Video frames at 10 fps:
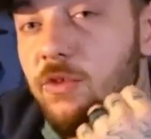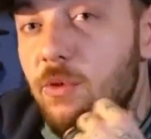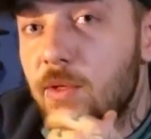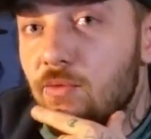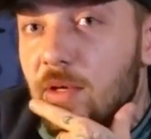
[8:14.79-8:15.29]
is
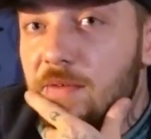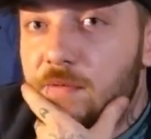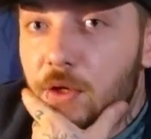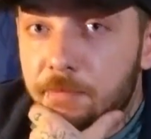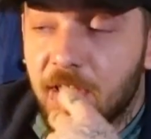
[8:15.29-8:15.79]
always really
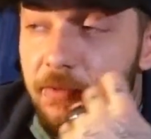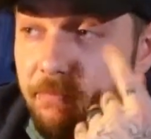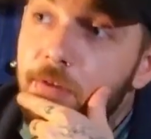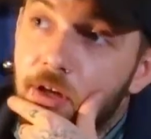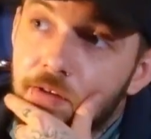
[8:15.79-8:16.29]
fun
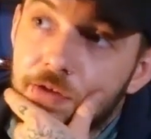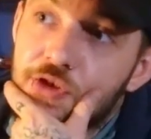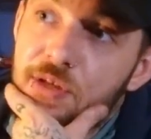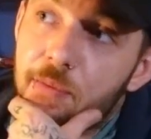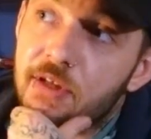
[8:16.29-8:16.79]
and not the
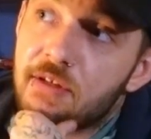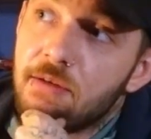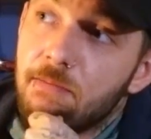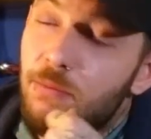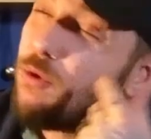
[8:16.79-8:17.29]
cheapest
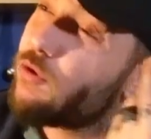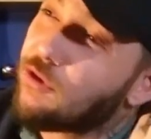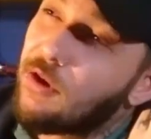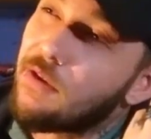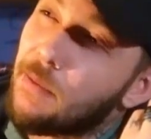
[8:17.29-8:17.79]
but
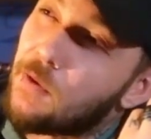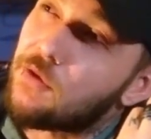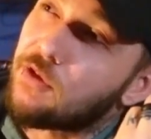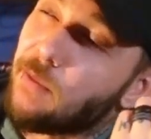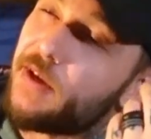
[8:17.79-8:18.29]
also not the most
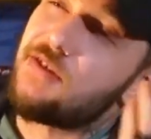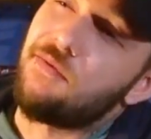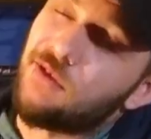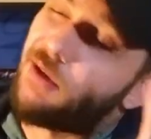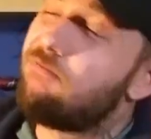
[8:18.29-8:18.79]
expensive,
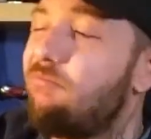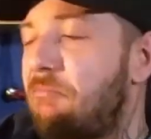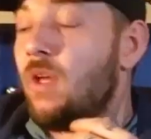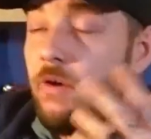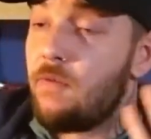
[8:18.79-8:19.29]
so
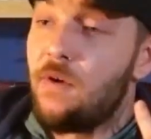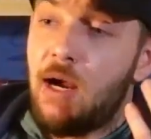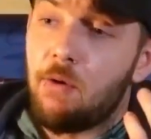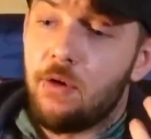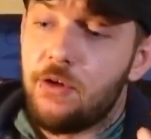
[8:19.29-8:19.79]
not for
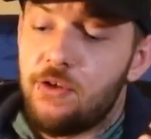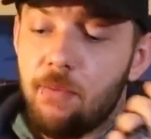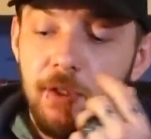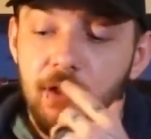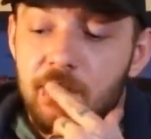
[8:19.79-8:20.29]
how good a job it does